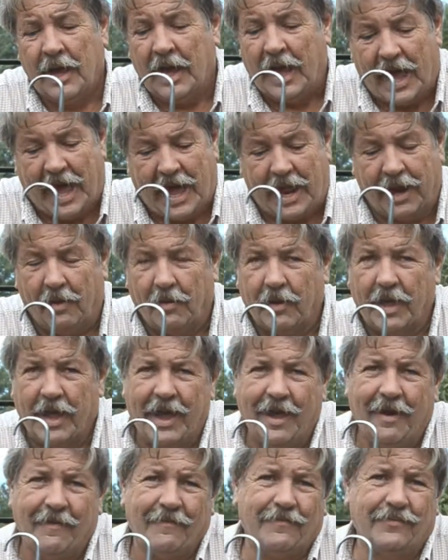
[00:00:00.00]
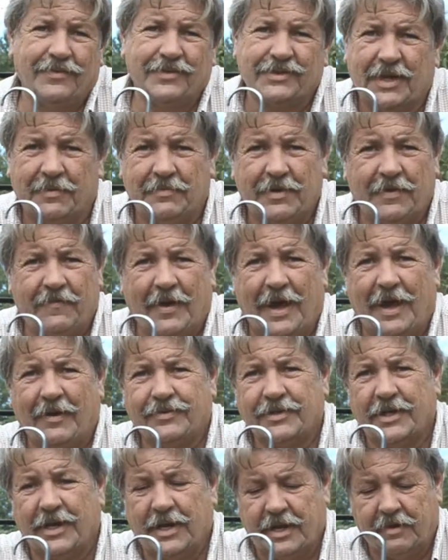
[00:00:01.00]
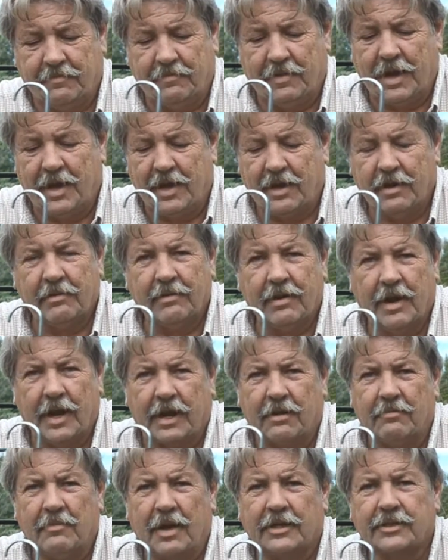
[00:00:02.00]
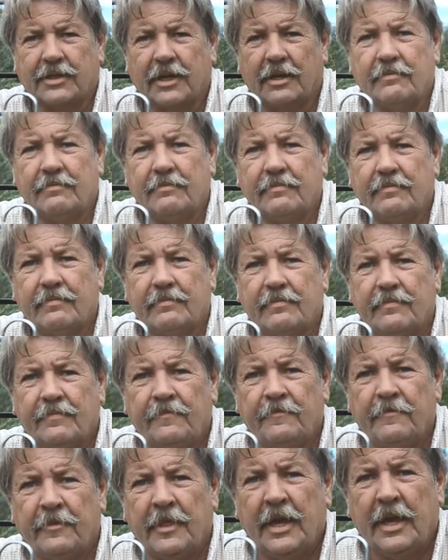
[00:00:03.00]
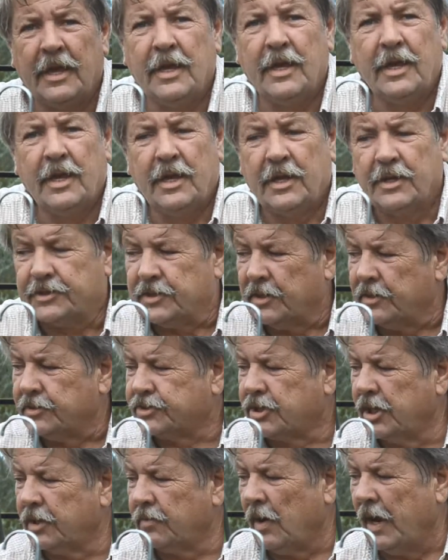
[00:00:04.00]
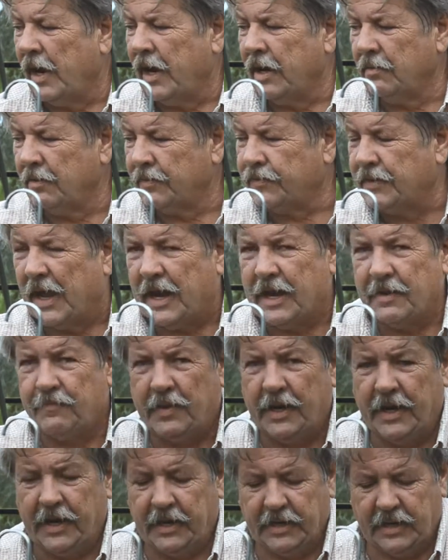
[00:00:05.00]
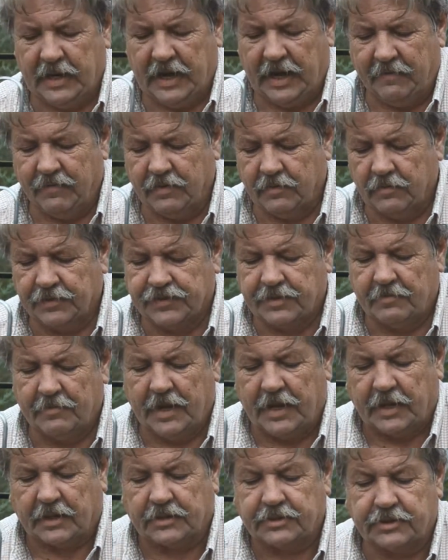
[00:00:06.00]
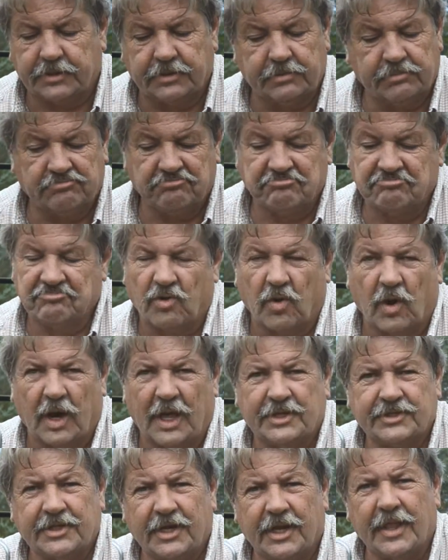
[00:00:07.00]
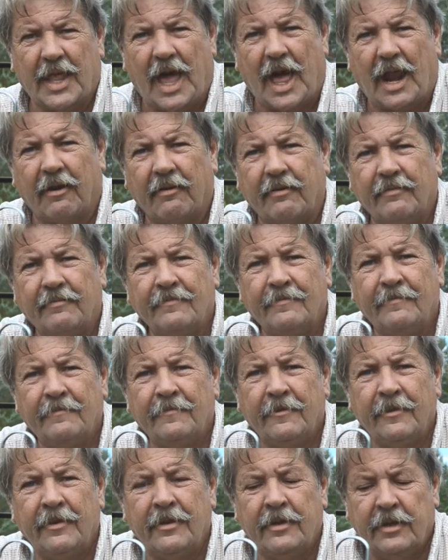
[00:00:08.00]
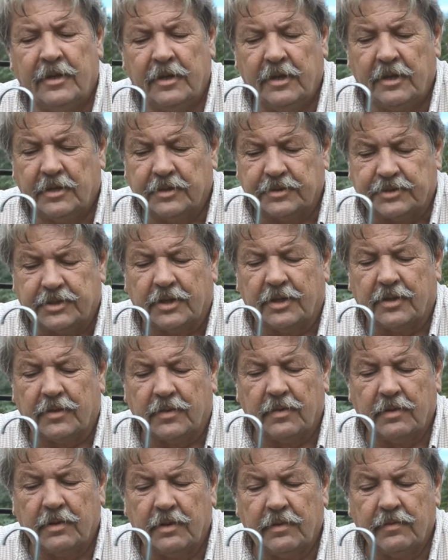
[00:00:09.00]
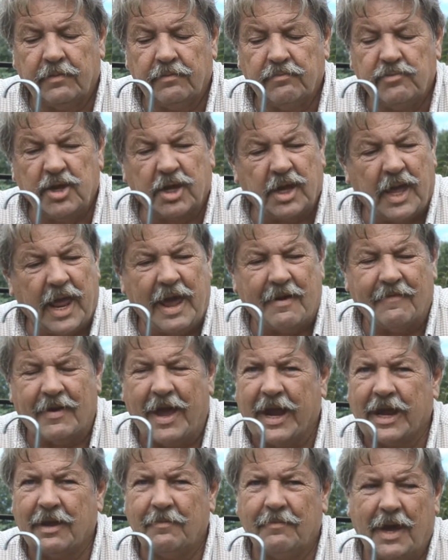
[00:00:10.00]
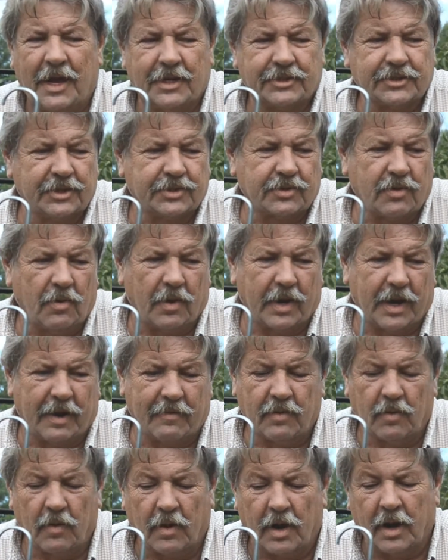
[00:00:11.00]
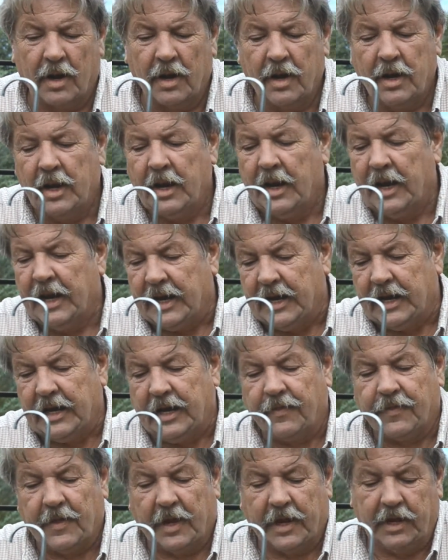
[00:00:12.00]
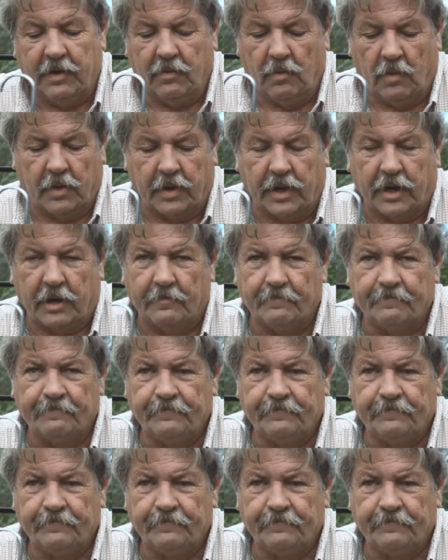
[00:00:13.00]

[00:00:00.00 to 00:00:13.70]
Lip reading: I don't have 75 cents in my hanging basket. So it's a good way with Daddy Pete, even with the mix, or less than $1. So you can have hanging baskets growing everywhere, anything you want in them.